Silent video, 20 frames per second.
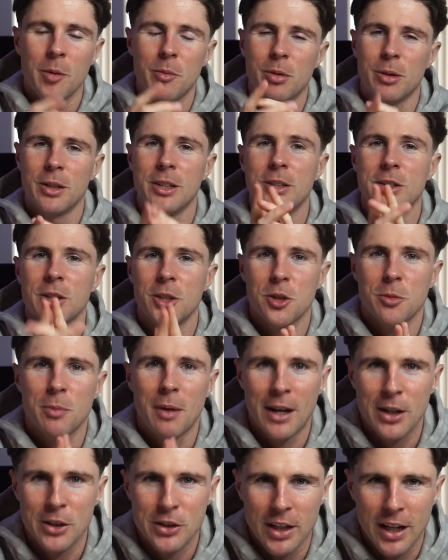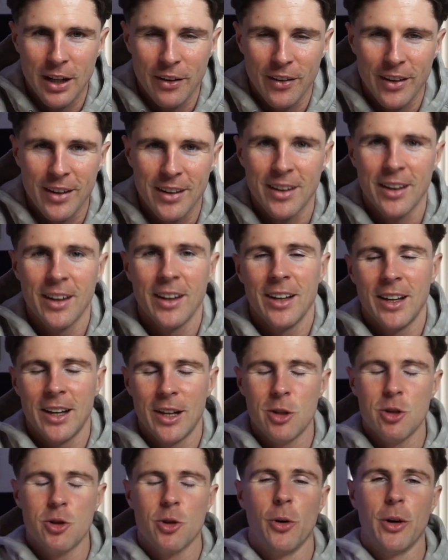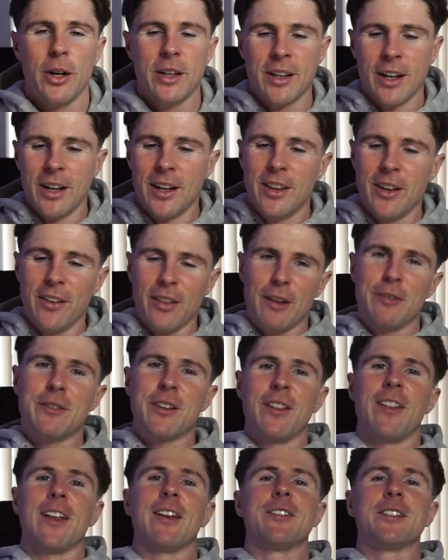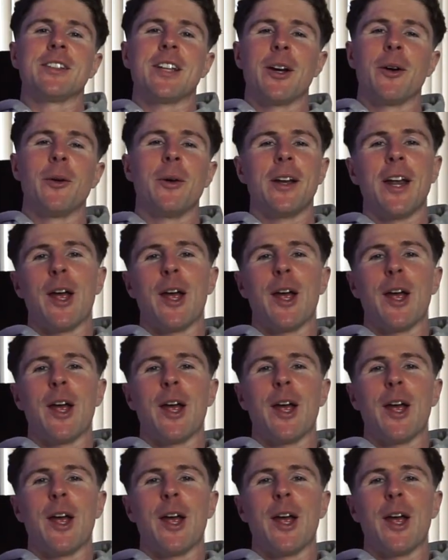Please smash that like and join the lifting lifestyle and